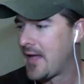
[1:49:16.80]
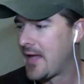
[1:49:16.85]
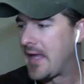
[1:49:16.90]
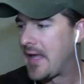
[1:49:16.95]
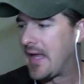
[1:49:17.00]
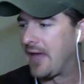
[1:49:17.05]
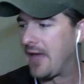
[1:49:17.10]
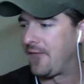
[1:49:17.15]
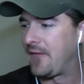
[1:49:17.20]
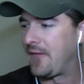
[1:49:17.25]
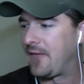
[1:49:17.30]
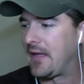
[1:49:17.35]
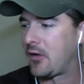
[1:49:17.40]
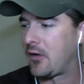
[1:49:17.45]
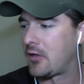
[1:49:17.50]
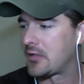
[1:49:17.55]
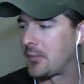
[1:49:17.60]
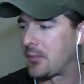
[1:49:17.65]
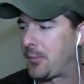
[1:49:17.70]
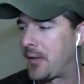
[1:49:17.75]
if it all
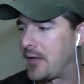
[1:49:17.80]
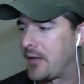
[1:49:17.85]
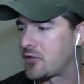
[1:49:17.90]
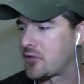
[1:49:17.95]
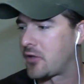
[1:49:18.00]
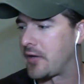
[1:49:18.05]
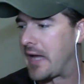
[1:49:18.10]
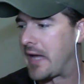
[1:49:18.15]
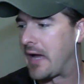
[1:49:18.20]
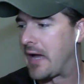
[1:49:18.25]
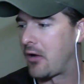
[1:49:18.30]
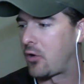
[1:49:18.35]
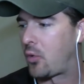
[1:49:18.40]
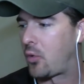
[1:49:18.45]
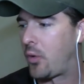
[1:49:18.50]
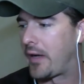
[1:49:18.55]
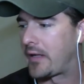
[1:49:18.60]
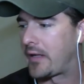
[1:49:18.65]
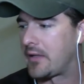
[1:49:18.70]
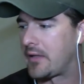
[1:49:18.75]
depends on how
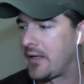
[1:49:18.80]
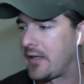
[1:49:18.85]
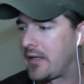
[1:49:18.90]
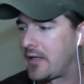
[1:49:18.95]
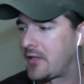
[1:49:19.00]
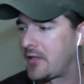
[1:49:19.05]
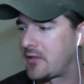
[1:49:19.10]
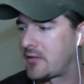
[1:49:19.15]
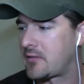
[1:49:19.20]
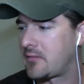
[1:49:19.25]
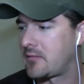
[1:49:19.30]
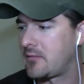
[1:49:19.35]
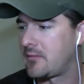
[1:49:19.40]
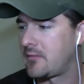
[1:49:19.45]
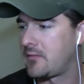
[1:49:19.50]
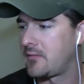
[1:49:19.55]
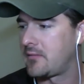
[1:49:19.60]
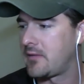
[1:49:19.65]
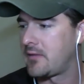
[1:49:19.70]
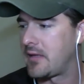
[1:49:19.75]
quickly, because
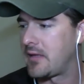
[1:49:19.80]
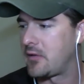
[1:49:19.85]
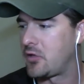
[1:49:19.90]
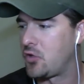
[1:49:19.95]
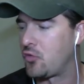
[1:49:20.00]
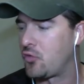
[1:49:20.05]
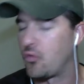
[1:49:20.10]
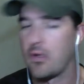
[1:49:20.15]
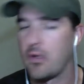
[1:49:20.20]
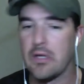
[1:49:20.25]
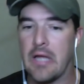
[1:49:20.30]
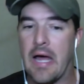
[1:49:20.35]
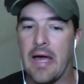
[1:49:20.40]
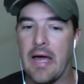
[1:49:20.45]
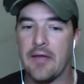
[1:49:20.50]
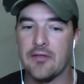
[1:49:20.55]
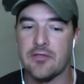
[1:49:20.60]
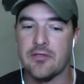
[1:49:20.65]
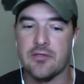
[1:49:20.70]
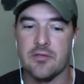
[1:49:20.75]
you
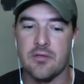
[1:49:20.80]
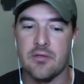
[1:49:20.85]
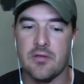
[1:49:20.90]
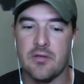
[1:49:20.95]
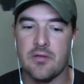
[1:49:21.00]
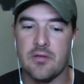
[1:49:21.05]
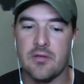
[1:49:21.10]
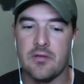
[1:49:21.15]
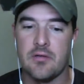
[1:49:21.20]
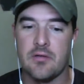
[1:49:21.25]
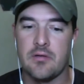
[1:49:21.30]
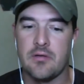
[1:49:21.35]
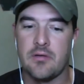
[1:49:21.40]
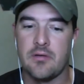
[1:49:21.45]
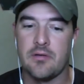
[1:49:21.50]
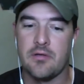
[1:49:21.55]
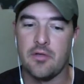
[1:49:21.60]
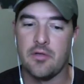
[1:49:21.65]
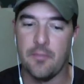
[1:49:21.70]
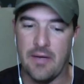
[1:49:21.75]
realize
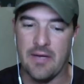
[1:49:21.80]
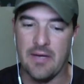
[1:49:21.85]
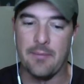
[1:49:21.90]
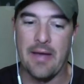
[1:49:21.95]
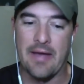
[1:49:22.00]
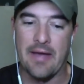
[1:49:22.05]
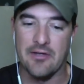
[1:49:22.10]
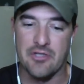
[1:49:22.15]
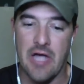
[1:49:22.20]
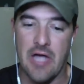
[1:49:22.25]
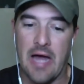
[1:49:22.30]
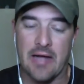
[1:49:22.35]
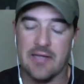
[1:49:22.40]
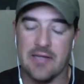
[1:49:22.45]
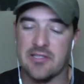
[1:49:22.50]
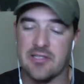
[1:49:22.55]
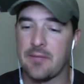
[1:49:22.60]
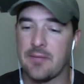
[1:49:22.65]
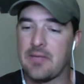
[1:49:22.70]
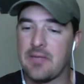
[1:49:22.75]
you made a bad shot because
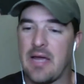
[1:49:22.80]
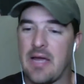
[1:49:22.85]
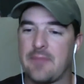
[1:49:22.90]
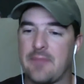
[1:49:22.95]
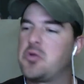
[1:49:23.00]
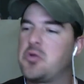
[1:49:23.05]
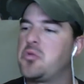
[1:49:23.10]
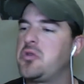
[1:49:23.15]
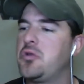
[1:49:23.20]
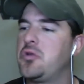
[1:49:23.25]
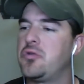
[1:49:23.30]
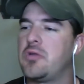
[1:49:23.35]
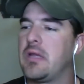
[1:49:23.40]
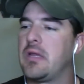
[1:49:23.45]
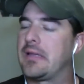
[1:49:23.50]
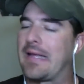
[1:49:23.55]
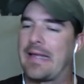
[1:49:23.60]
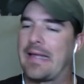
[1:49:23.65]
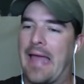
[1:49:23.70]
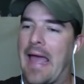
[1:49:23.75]
sometimes you you
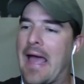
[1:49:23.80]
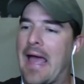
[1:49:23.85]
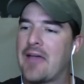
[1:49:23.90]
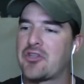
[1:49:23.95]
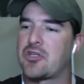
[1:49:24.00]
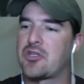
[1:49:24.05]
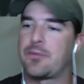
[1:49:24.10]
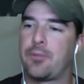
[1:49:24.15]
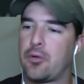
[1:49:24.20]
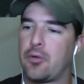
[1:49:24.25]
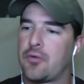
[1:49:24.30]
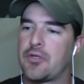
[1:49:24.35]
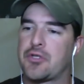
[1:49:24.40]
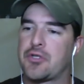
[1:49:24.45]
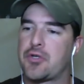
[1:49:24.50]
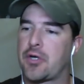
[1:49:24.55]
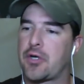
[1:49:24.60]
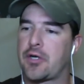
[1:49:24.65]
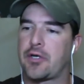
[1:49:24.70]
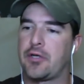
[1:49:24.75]
like as you're pulling the
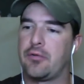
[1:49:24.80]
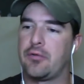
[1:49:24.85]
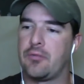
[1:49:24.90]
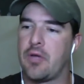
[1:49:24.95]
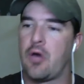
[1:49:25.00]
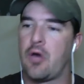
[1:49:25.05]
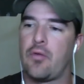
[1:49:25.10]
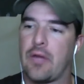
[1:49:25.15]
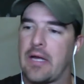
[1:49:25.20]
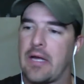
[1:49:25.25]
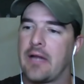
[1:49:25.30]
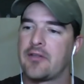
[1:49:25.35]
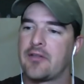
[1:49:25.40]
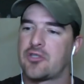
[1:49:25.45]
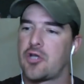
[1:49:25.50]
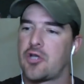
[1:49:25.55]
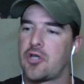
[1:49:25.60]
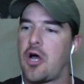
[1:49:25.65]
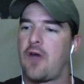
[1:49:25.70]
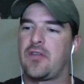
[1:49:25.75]
trigger you know the gun's
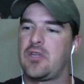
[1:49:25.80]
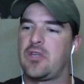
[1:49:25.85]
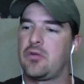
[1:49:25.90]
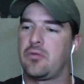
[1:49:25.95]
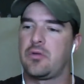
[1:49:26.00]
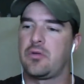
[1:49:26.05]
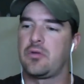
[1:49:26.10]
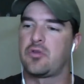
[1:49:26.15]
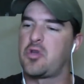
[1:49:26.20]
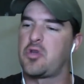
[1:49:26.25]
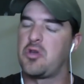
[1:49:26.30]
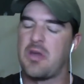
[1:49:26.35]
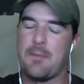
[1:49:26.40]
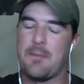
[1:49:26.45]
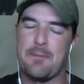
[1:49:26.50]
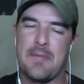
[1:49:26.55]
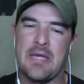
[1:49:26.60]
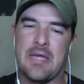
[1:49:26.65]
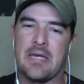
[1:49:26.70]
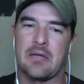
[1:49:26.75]
off and you you so you
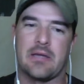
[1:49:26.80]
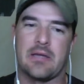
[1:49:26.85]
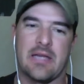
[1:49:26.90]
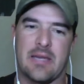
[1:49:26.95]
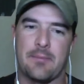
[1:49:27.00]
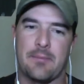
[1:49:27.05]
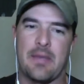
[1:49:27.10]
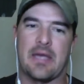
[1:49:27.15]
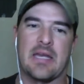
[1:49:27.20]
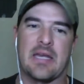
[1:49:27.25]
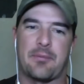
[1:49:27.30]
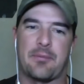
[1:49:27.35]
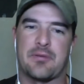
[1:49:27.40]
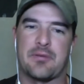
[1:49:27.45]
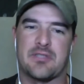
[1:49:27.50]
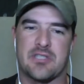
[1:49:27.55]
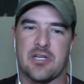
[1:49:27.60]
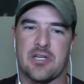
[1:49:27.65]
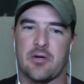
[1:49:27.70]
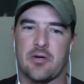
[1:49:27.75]
immediately can make it up with
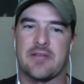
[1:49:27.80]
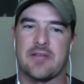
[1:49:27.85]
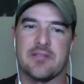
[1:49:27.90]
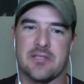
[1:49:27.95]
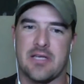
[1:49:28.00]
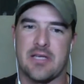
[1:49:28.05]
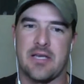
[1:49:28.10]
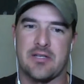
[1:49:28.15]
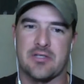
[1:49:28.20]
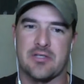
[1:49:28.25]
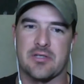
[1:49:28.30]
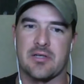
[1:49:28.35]
zero hesitation